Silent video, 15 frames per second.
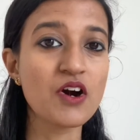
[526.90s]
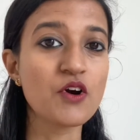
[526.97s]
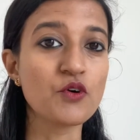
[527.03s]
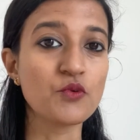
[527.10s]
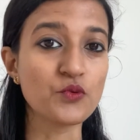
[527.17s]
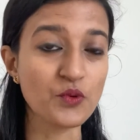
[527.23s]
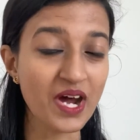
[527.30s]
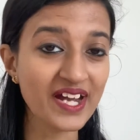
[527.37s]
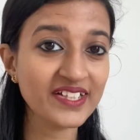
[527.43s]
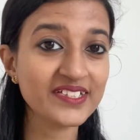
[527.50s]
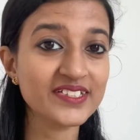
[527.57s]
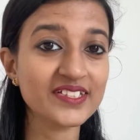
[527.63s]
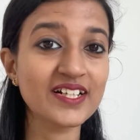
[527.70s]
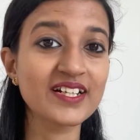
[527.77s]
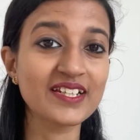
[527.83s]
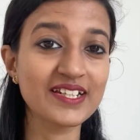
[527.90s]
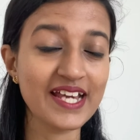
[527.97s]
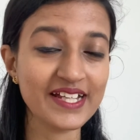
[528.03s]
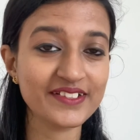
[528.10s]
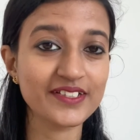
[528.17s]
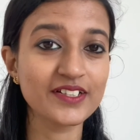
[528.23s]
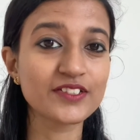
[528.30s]
Write a
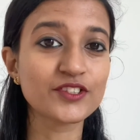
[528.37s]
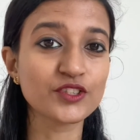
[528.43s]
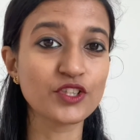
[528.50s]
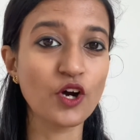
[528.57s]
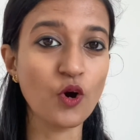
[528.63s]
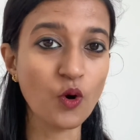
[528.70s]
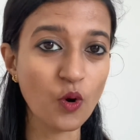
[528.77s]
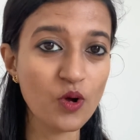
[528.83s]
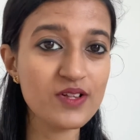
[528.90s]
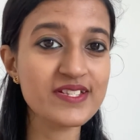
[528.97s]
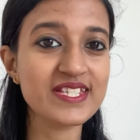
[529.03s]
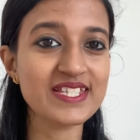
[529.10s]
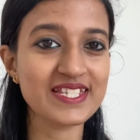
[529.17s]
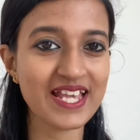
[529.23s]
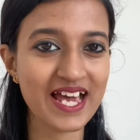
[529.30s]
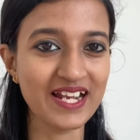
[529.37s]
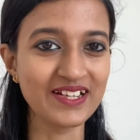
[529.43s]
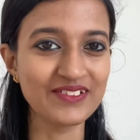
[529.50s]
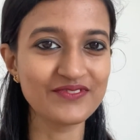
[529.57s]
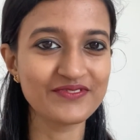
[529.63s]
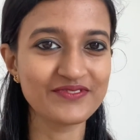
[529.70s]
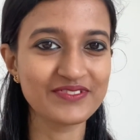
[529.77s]
letter to your old self,